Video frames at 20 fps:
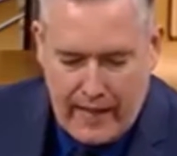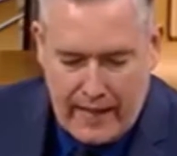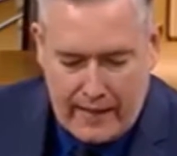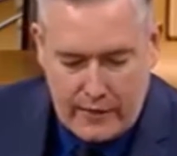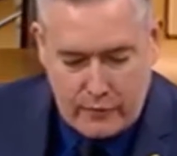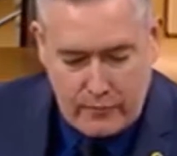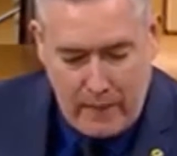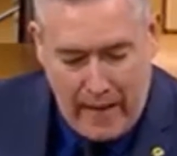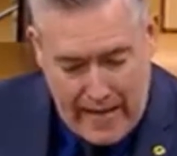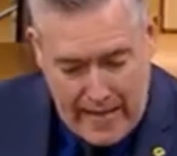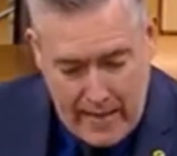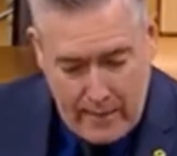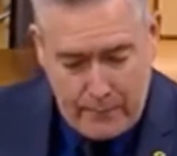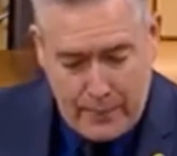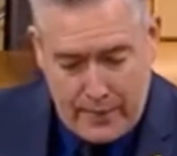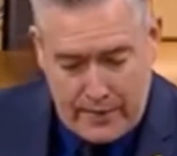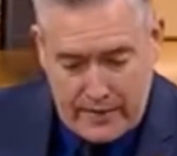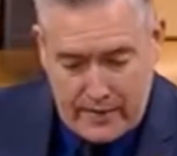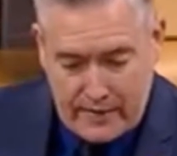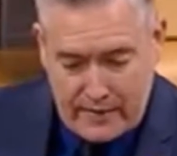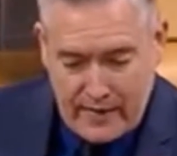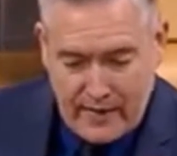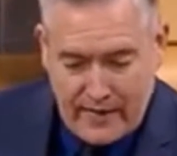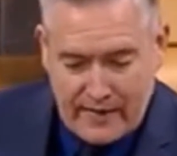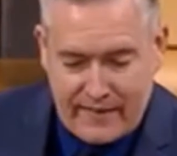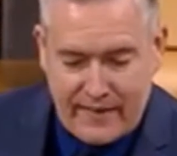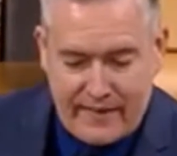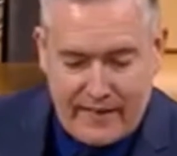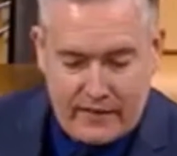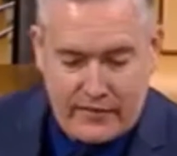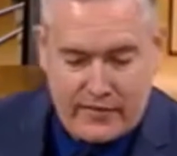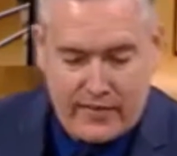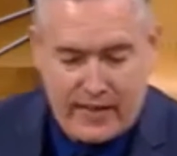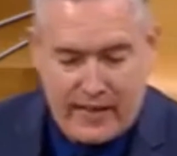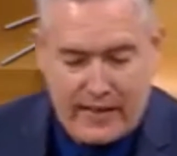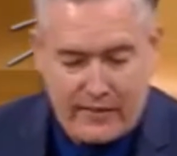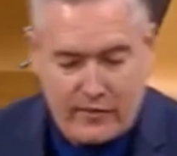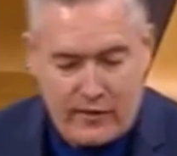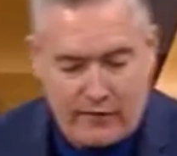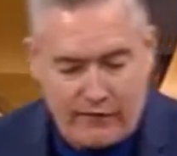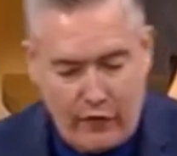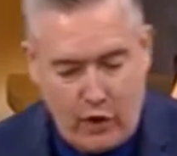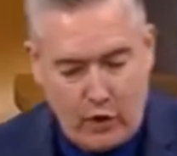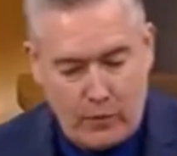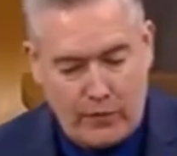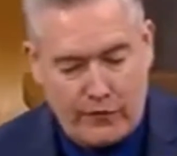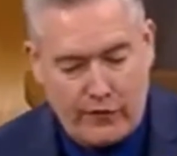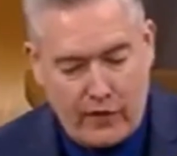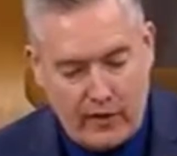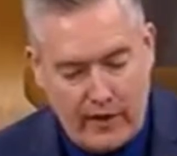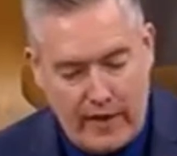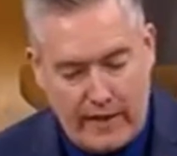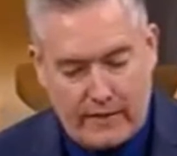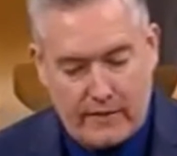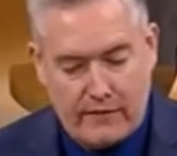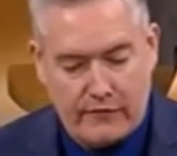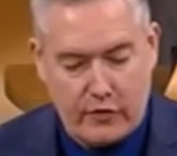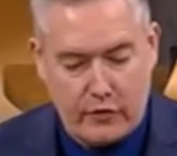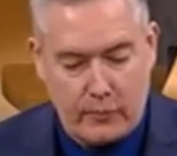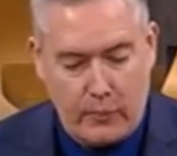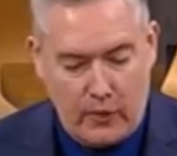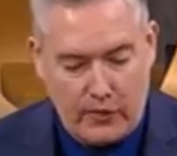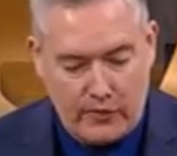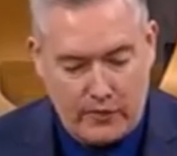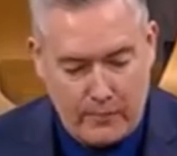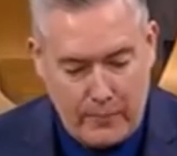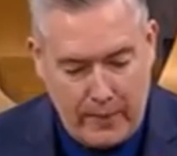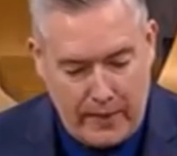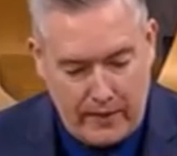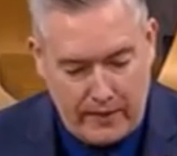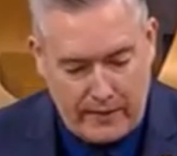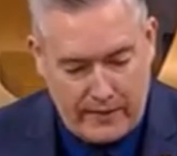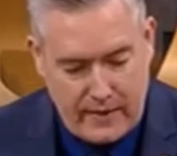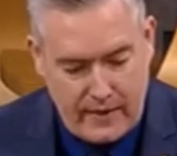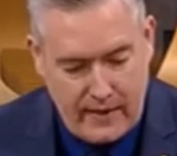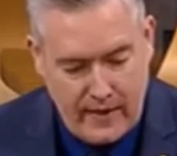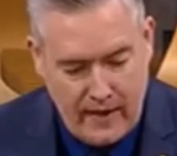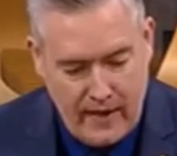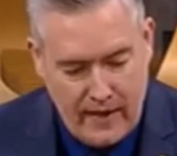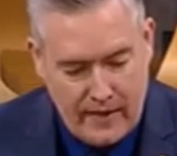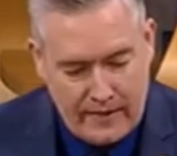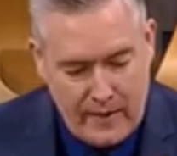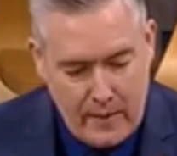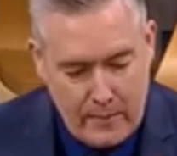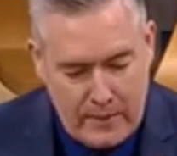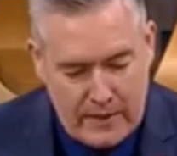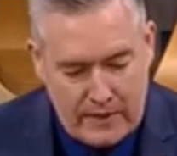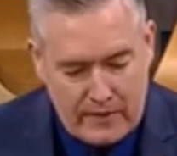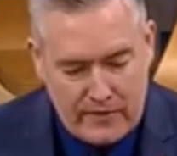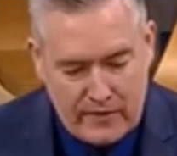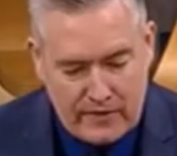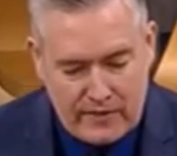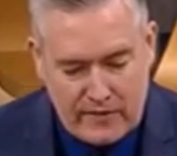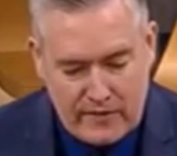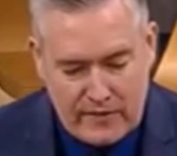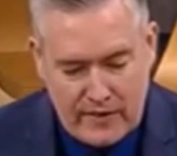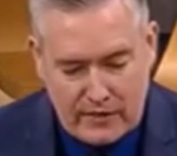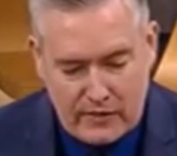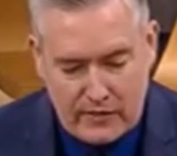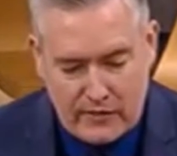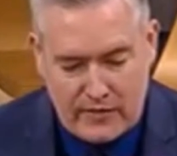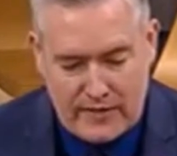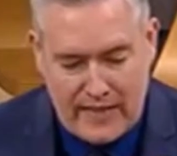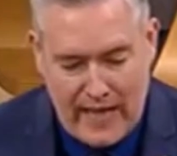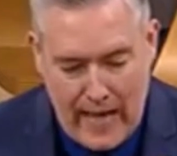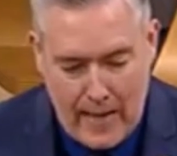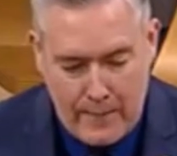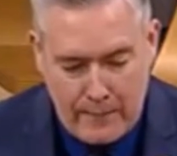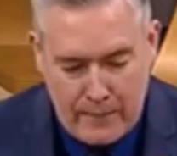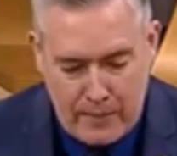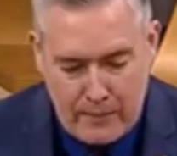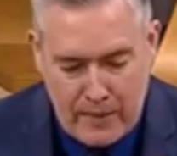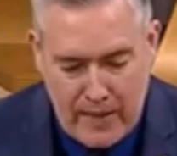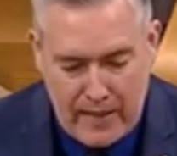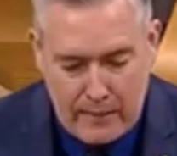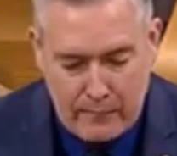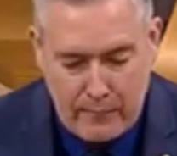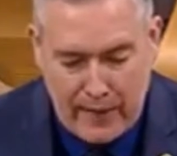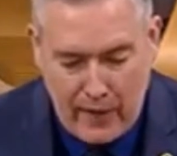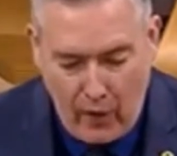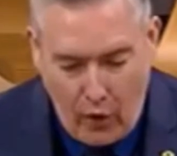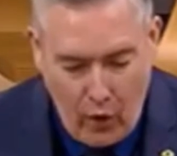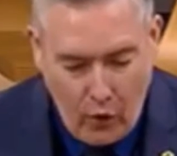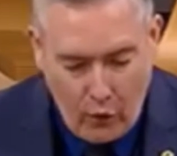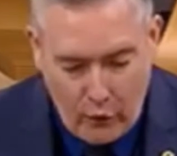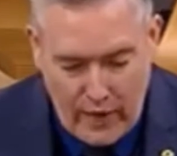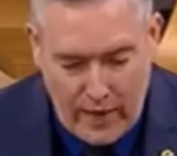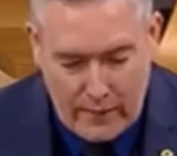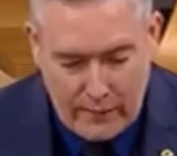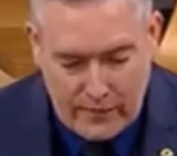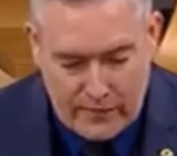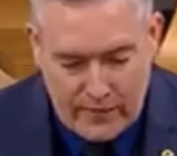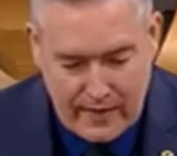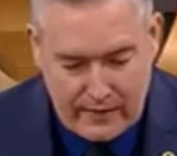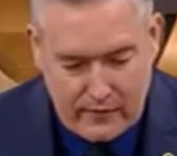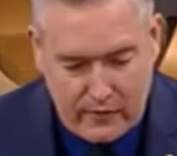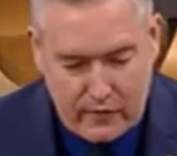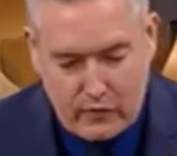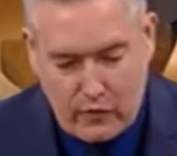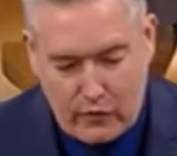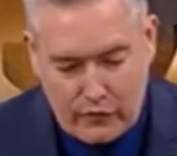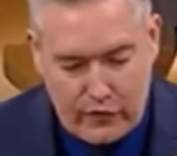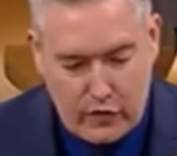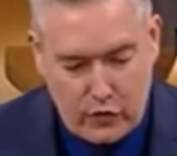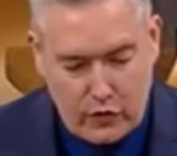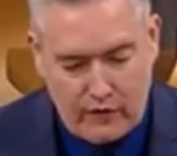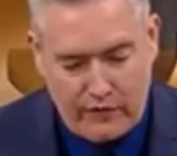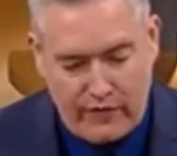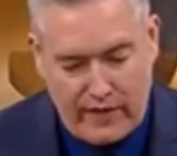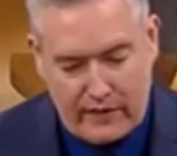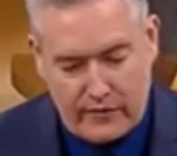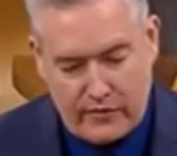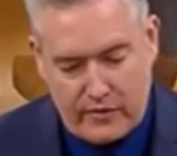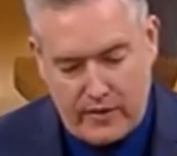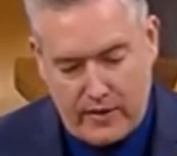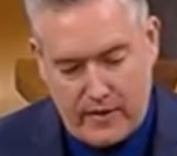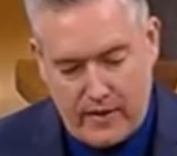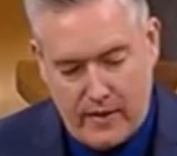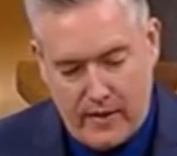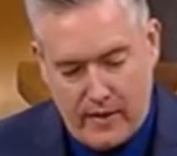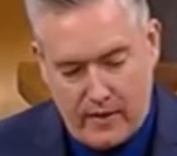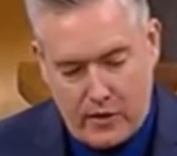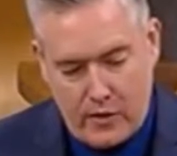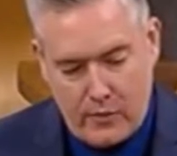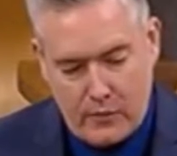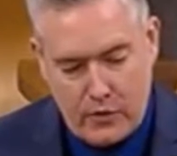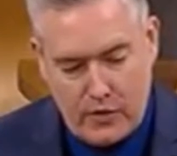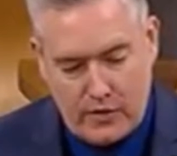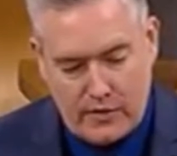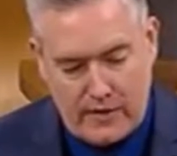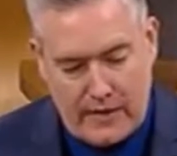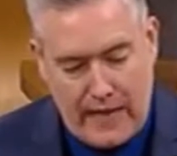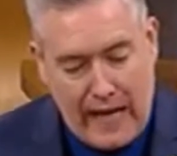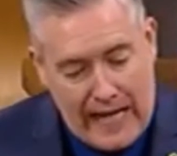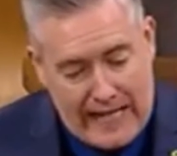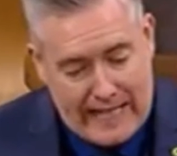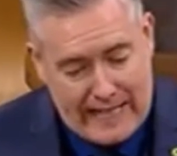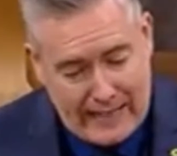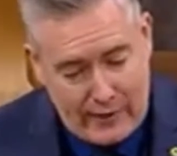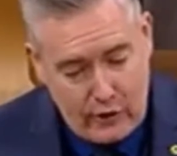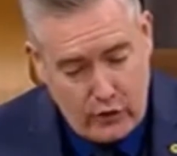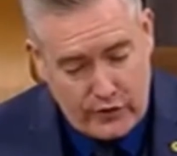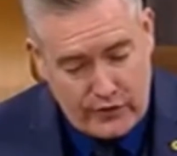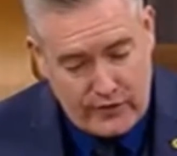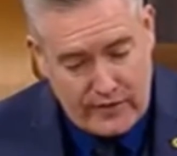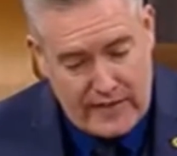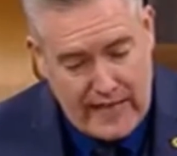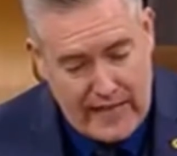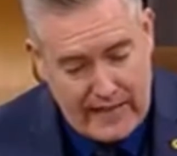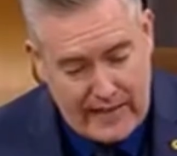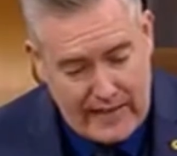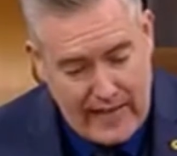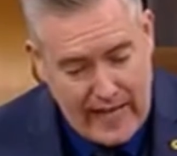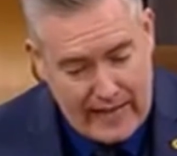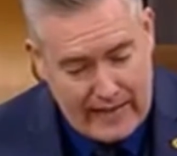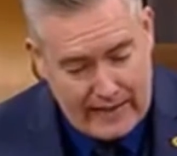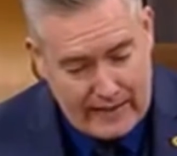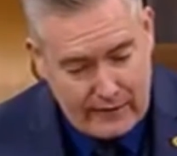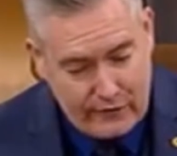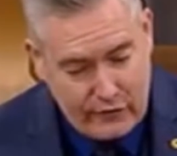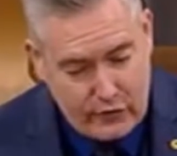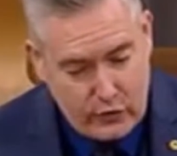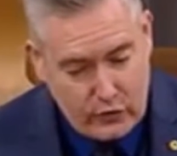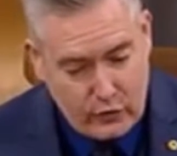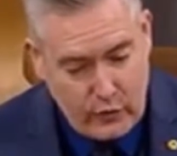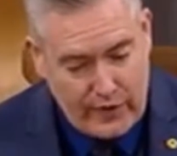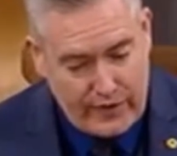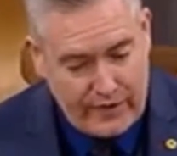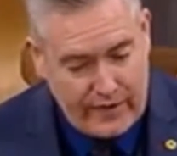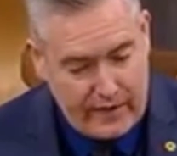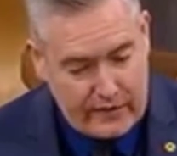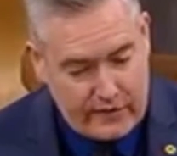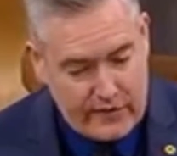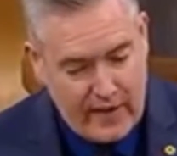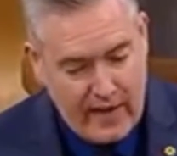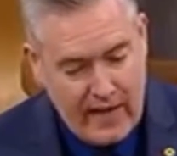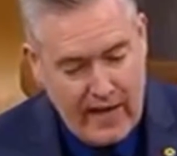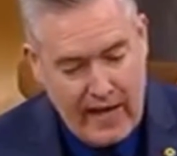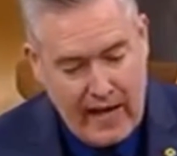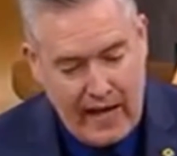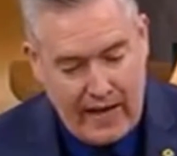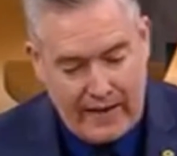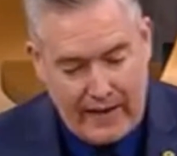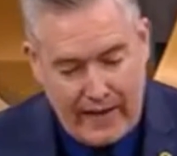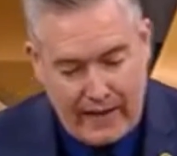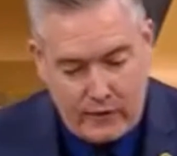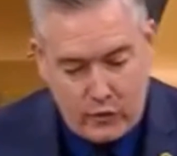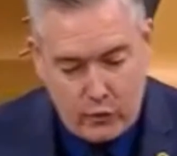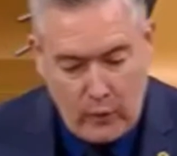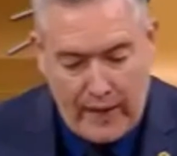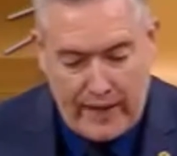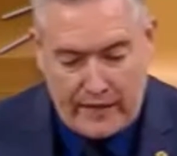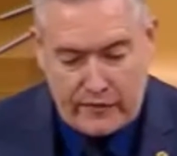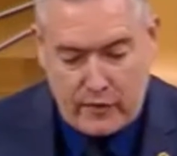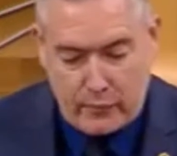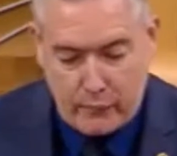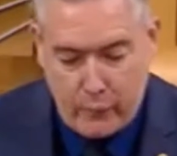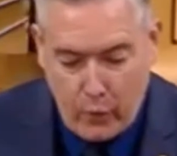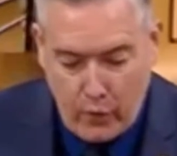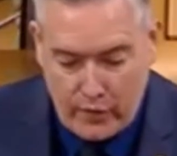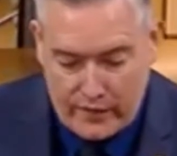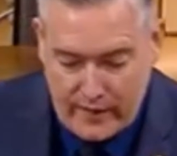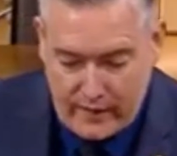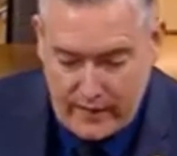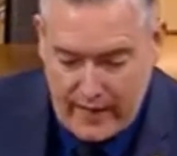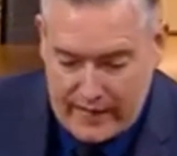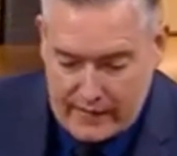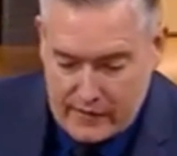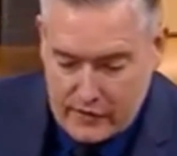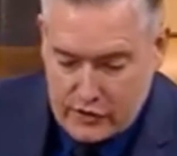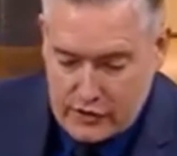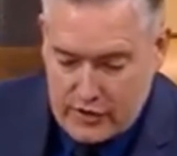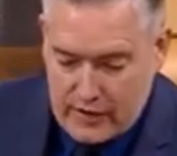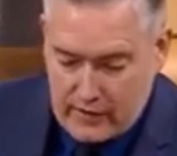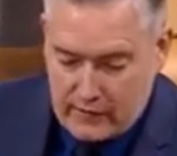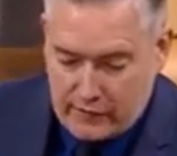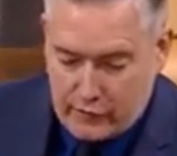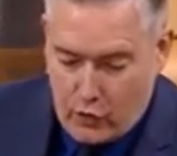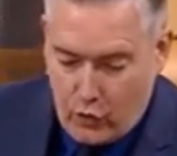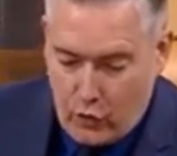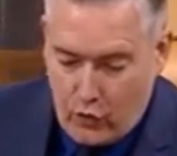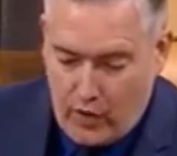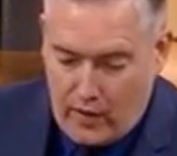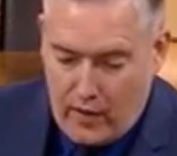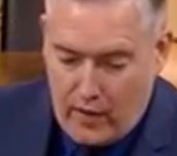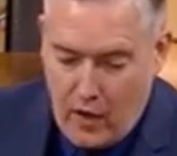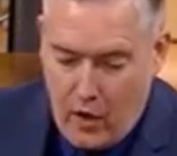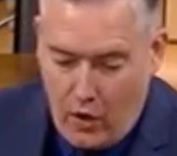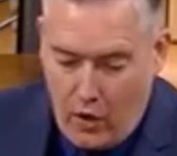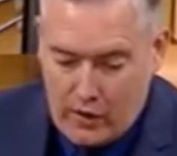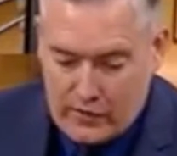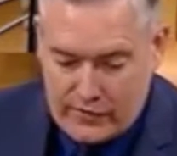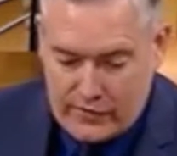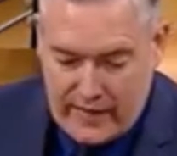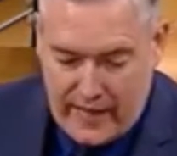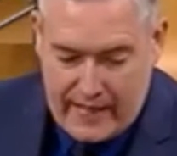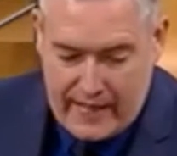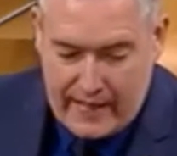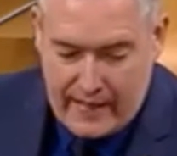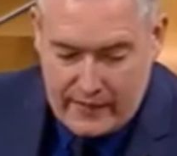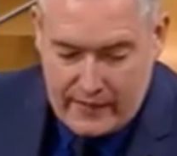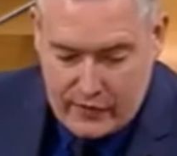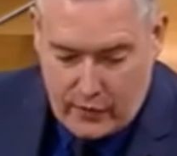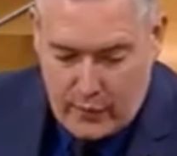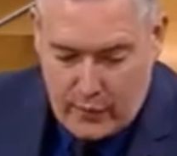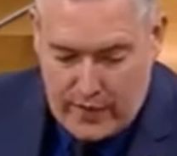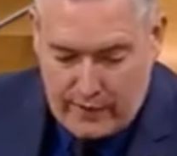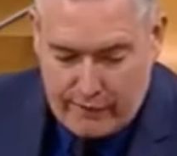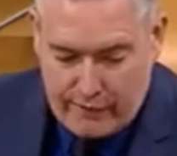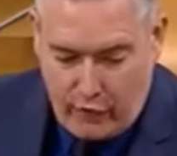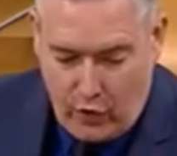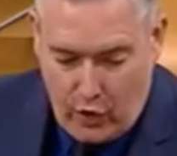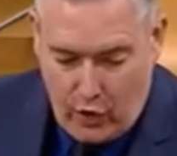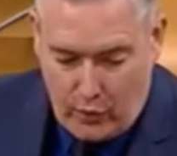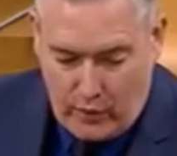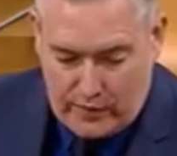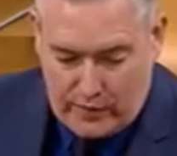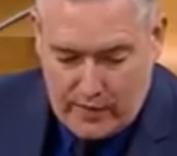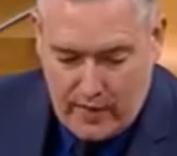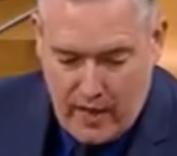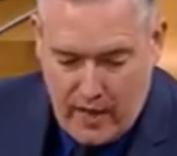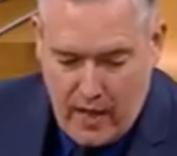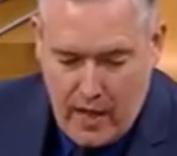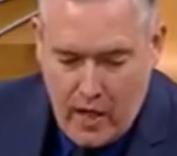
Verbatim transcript: It is my opinion that this creates a form of collective responsibility that means that decisions can be made by all representatives of the university community. I cannot see any negatives with this, and that is why I support the elected chair of court or Senate as a way forward.